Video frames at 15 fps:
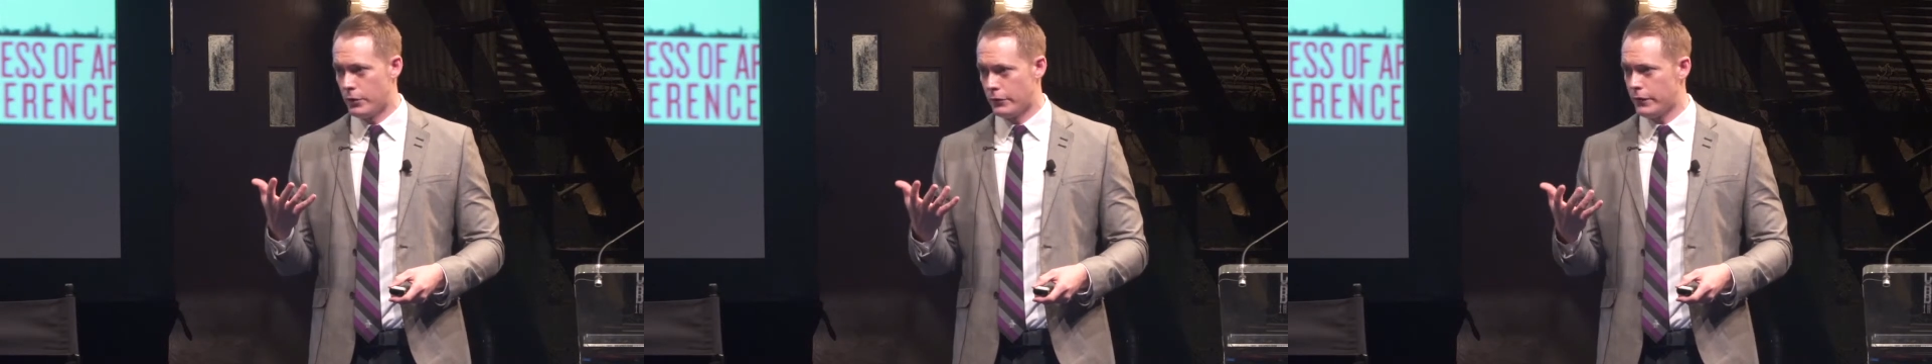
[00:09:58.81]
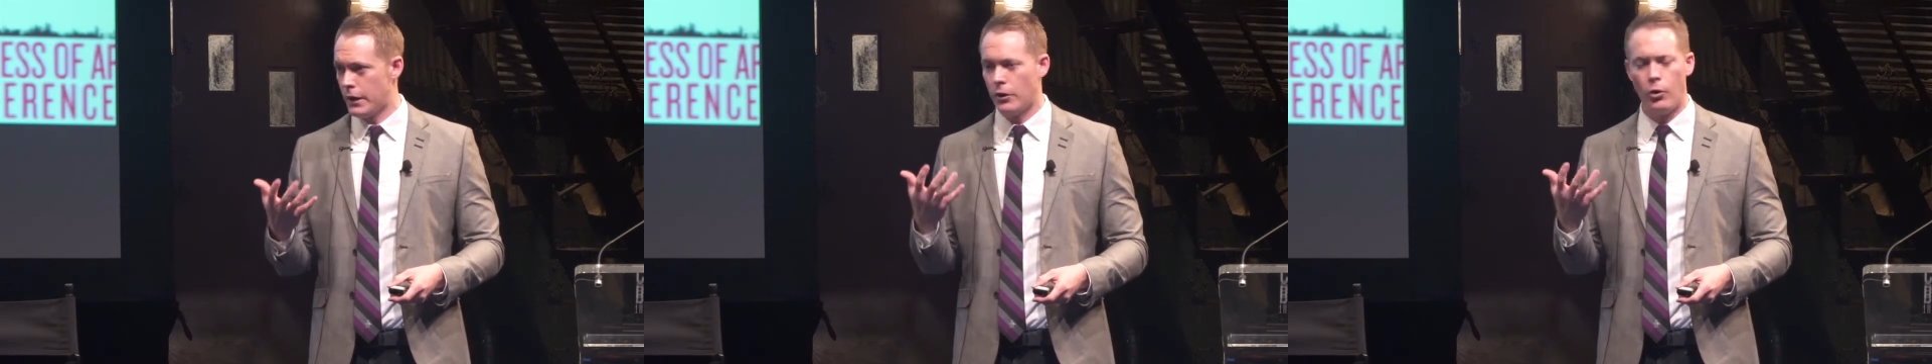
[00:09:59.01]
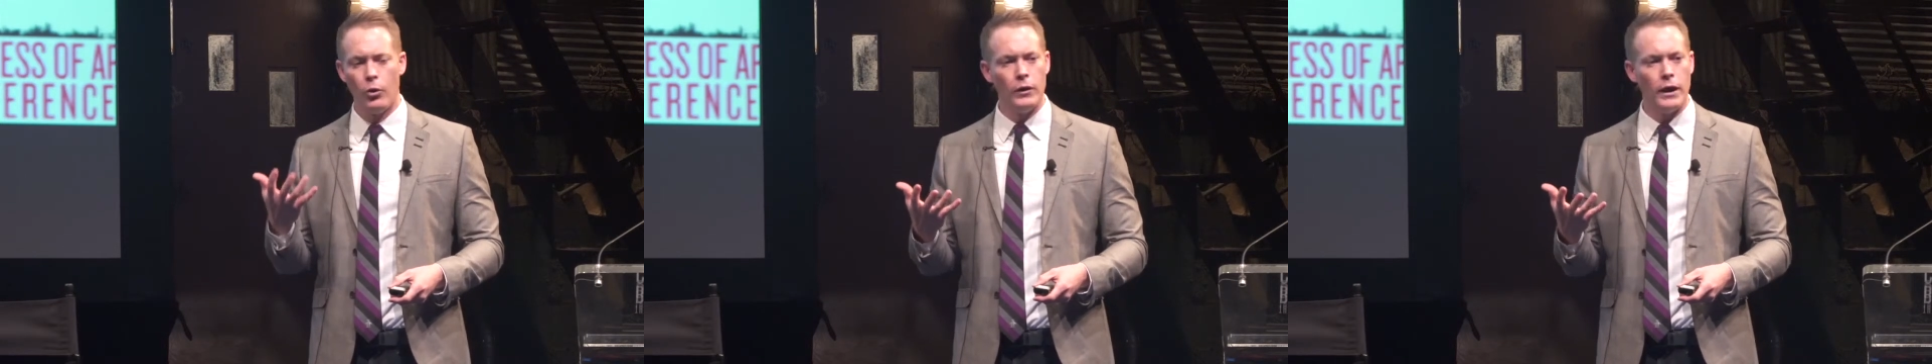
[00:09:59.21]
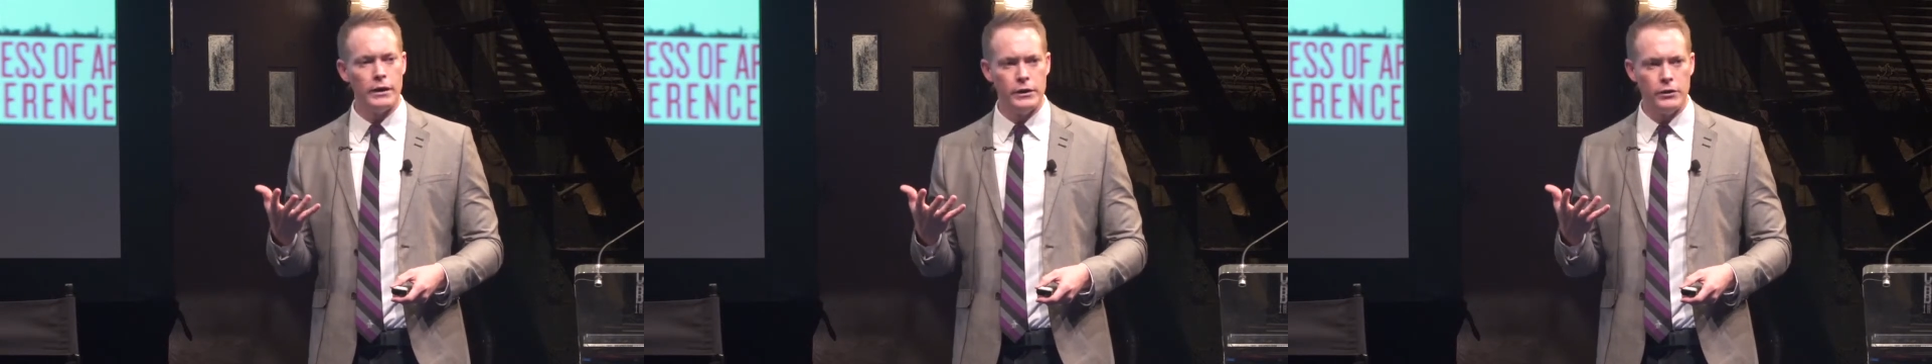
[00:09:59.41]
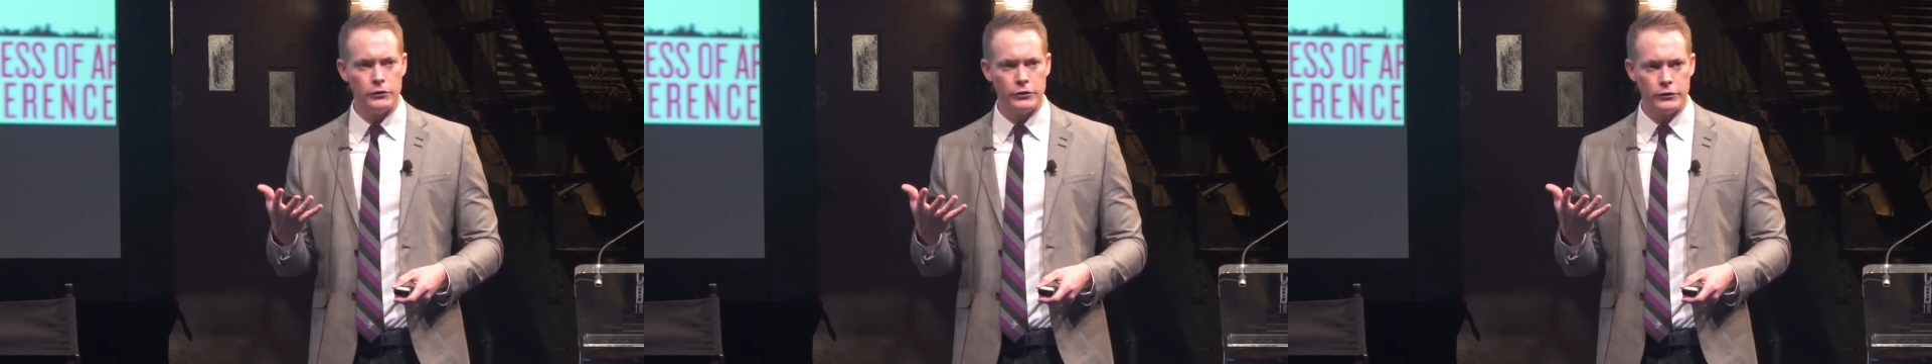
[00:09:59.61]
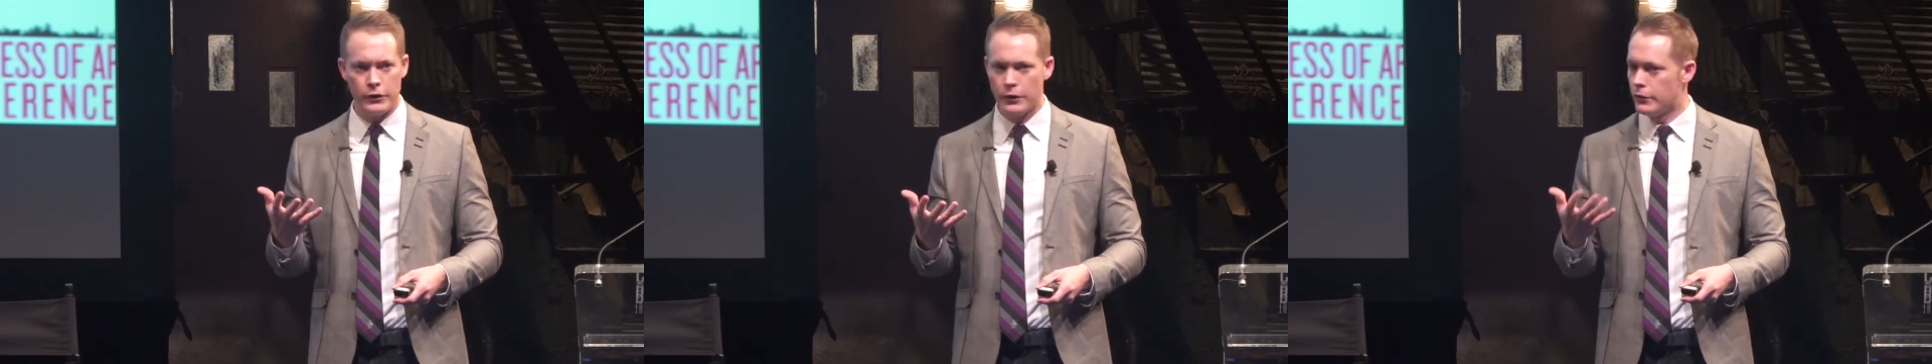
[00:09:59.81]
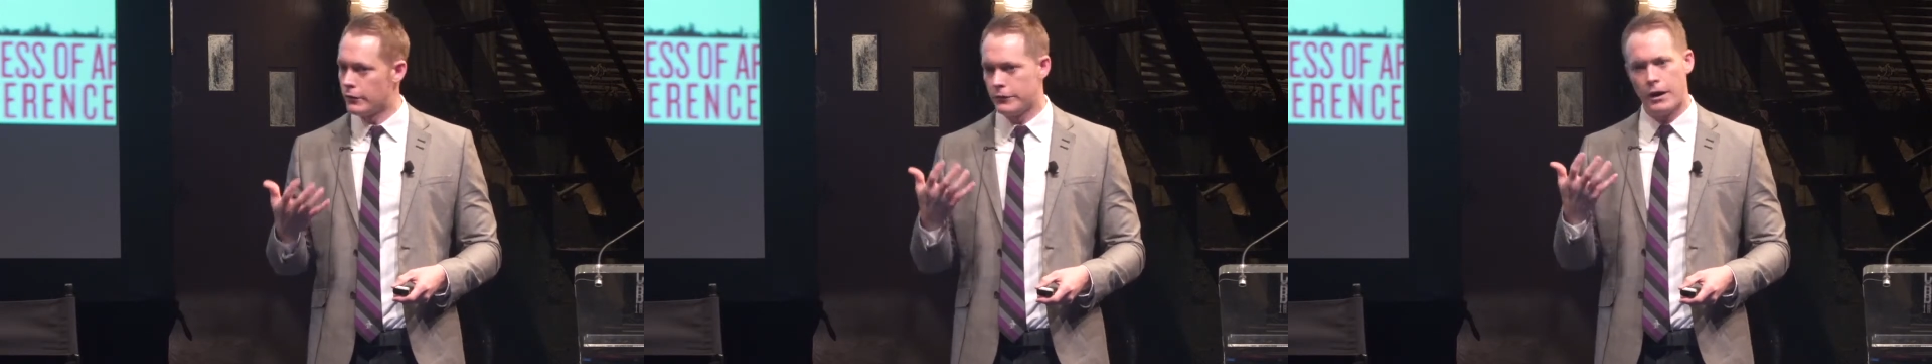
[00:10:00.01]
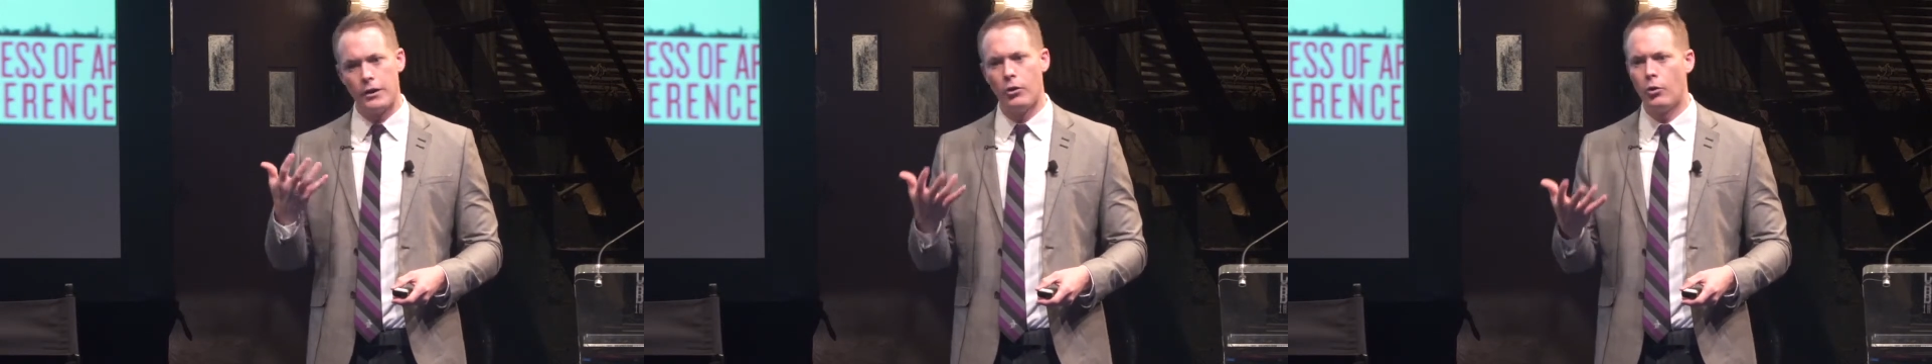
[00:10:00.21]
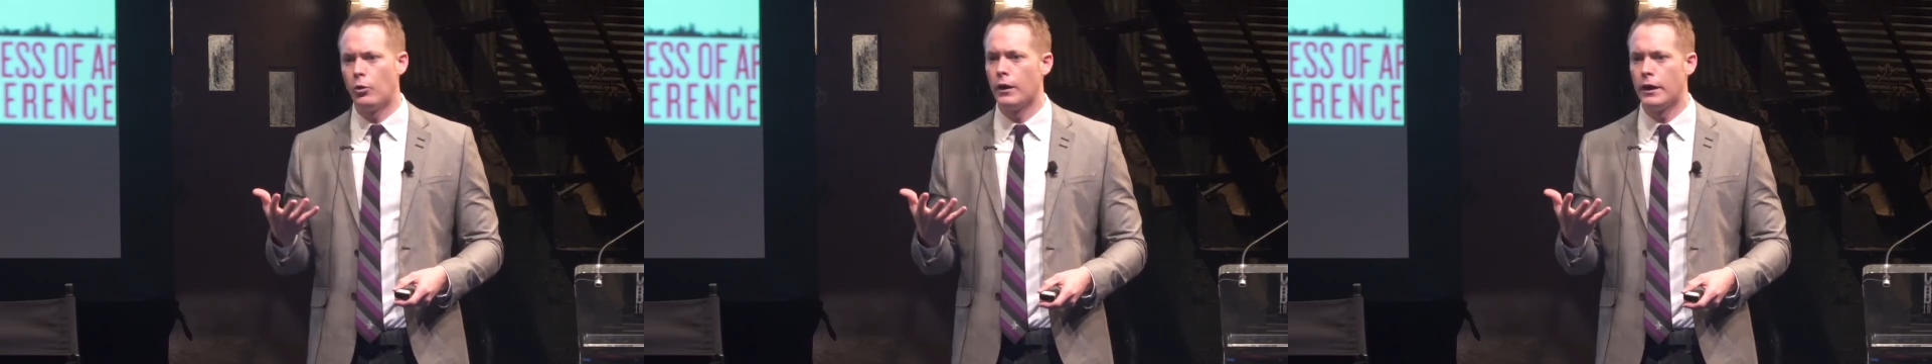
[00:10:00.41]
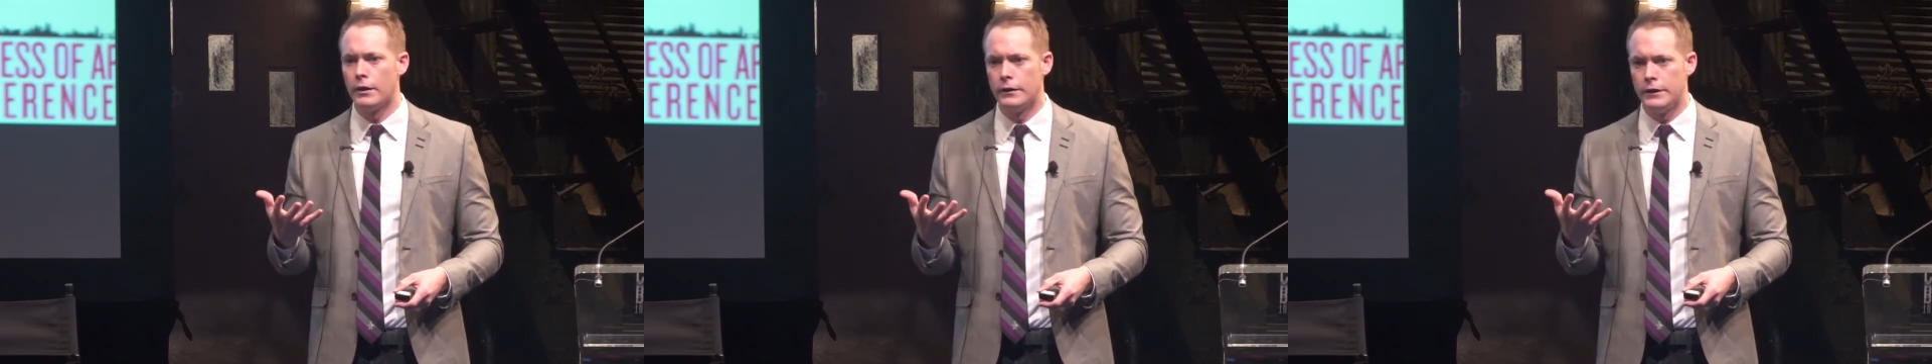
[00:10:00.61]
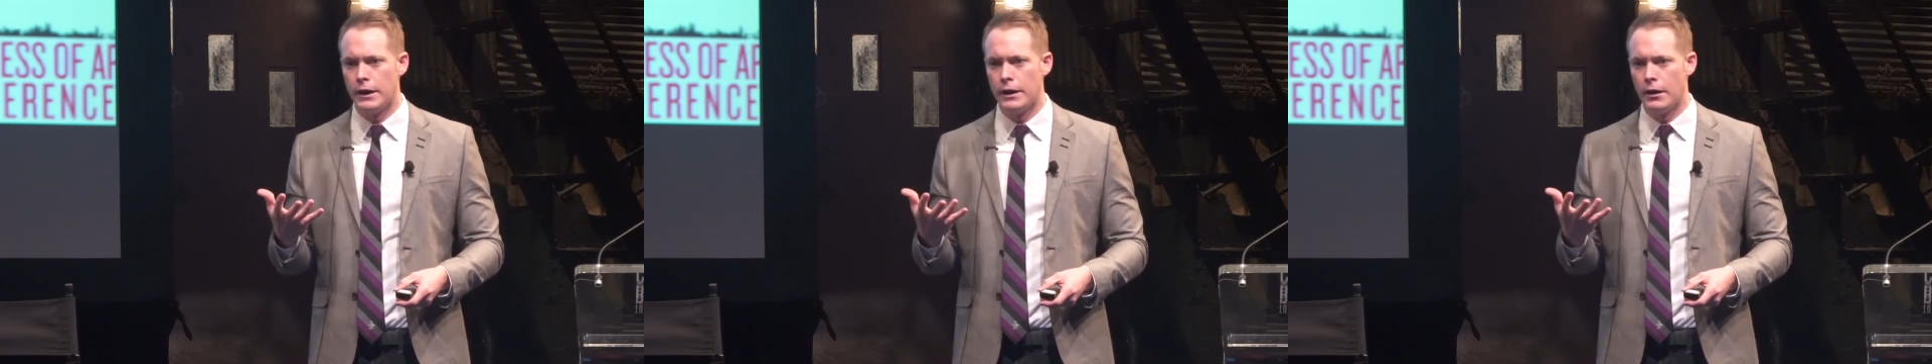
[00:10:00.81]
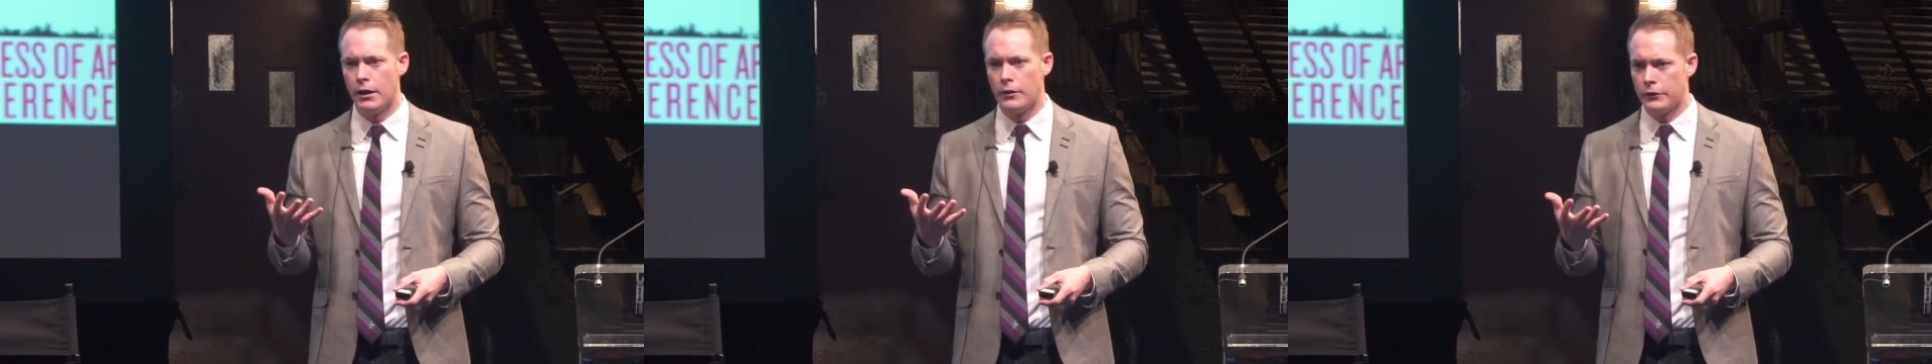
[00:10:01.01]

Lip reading: There's not a whole lot of users there. There's not a whole lot of data.